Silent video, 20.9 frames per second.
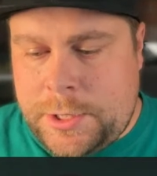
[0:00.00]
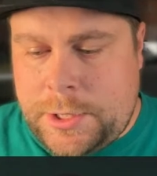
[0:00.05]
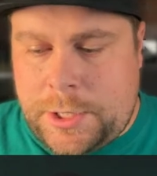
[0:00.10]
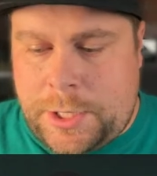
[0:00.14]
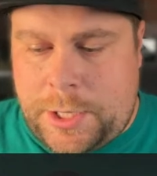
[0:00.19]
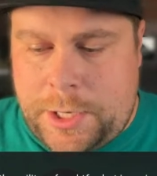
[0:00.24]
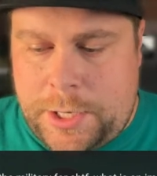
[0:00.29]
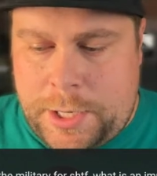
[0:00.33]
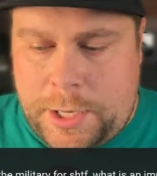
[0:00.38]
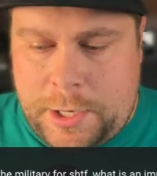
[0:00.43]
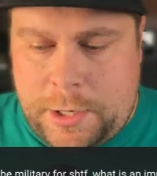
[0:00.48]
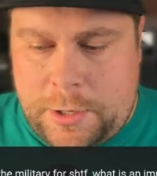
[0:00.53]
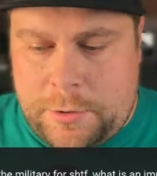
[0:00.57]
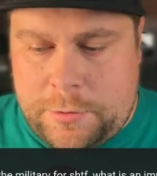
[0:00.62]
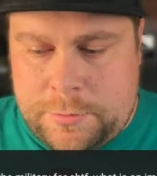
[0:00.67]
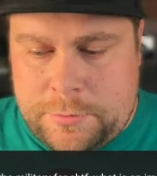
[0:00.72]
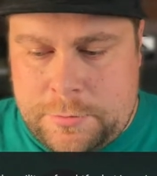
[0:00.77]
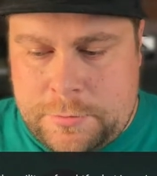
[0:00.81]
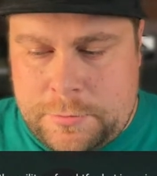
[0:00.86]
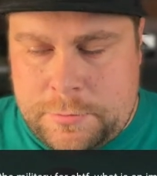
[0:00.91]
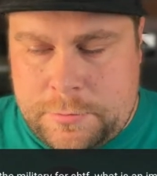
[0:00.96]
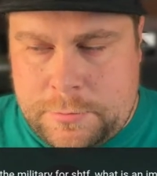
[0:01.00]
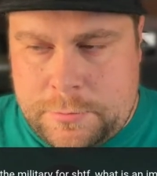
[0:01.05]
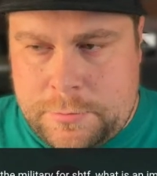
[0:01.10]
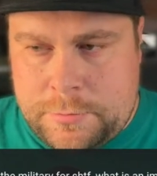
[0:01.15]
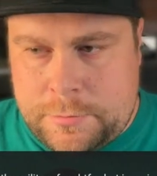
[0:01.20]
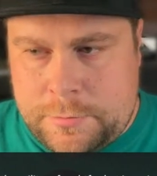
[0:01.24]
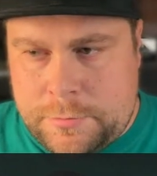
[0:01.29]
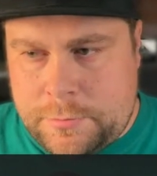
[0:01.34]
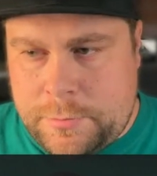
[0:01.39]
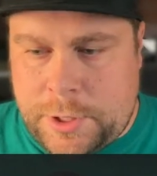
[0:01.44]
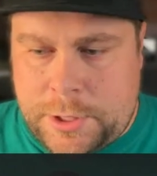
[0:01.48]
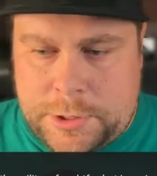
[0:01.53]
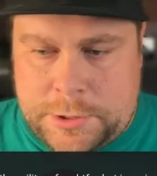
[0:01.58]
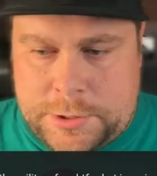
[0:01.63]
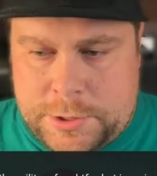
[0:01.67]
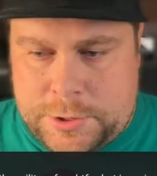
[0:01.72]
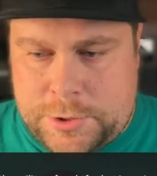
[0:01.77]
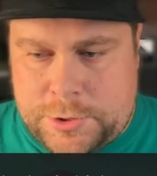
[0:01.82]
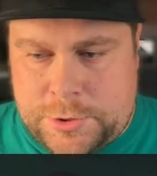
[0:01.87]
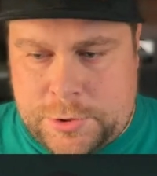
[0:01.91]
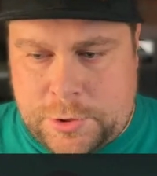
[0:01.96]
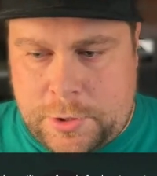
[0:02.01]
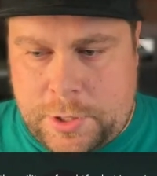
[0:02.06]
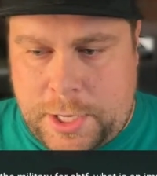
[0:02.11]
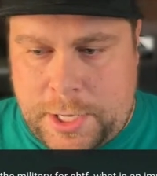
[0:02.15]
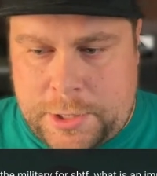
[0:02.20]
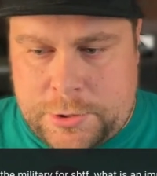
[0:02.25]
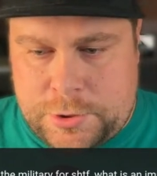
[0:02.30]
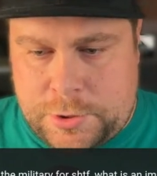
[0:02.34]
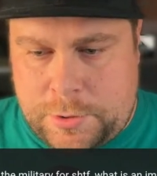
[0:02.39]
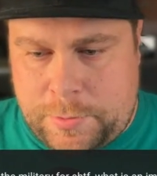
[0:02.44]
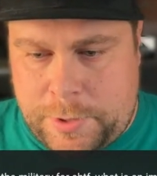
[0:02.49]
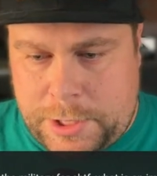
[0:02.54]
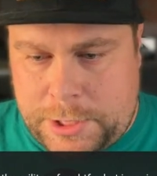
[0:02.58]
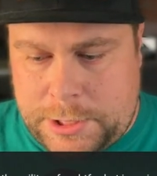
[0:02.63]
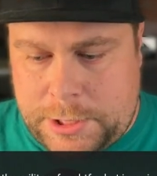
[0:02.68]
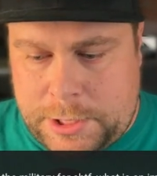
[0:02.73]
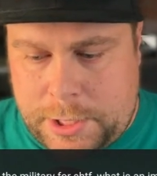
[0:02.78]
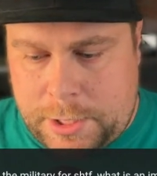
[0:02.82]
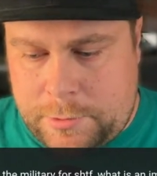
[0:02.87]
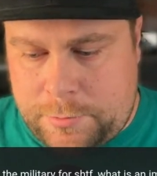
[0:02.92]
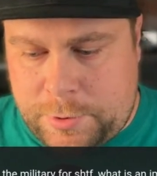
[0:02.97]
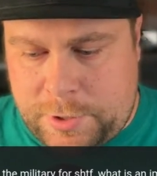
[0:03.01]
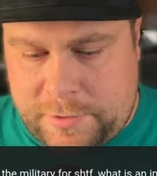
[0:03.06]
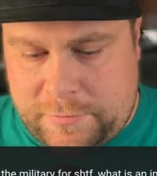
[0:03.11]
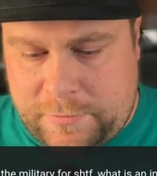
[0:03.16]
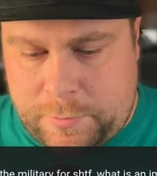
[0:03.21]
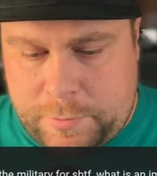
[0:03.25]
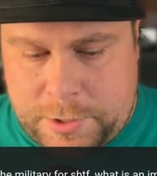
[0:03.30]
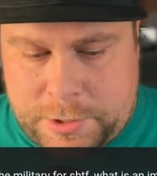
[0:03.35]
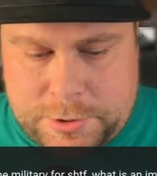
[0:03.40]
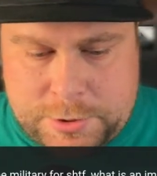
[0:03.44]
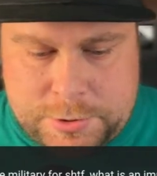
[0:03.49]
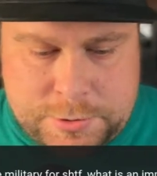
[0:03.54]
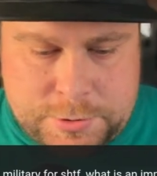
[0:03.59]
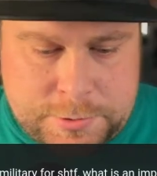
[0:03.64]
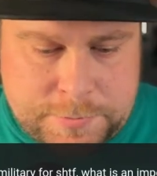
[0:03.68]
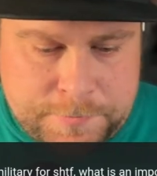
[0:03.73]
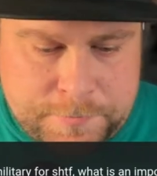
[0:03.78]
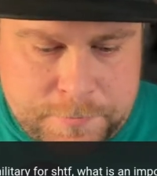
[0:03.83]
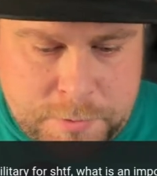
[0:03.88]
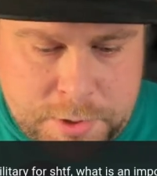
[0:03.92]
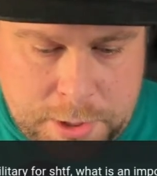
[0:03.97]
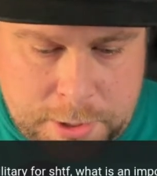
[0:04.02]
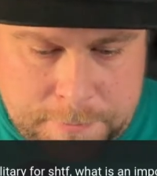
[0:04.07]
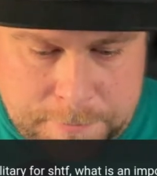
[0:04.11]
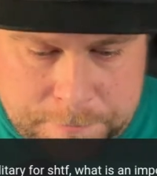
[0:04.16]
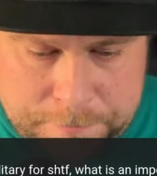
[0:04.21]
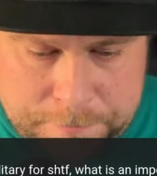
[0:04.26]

And now politicians are actually bailing out private pensions. Okay.